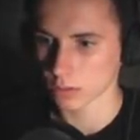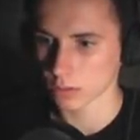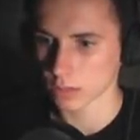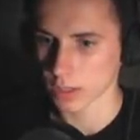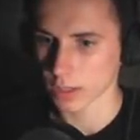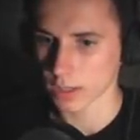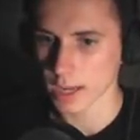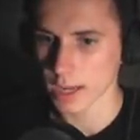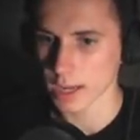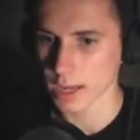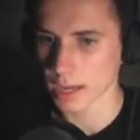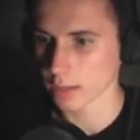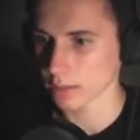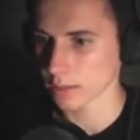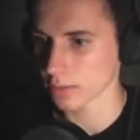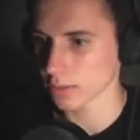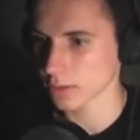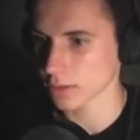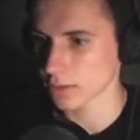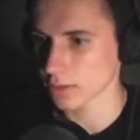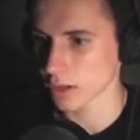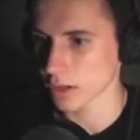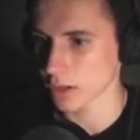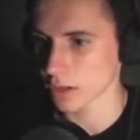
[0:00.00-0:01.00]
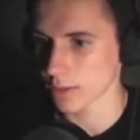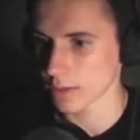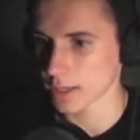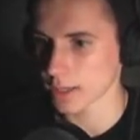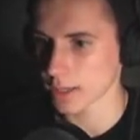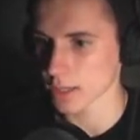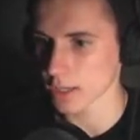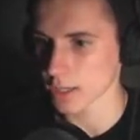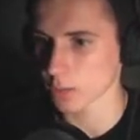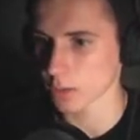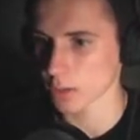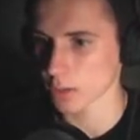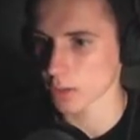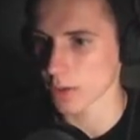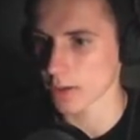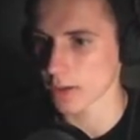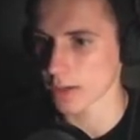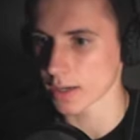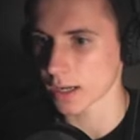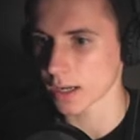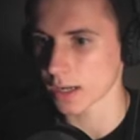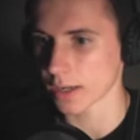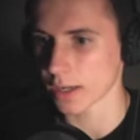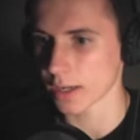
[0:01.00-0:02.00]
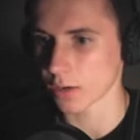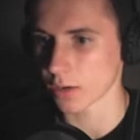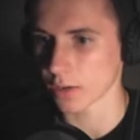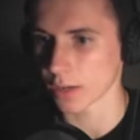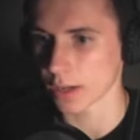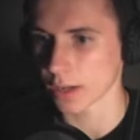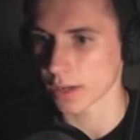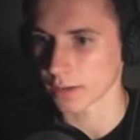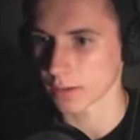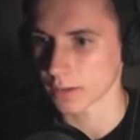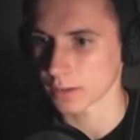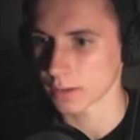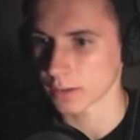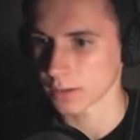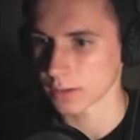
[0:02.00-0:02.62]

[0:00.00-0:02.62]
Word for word: Okay, so I guess we're going down here then.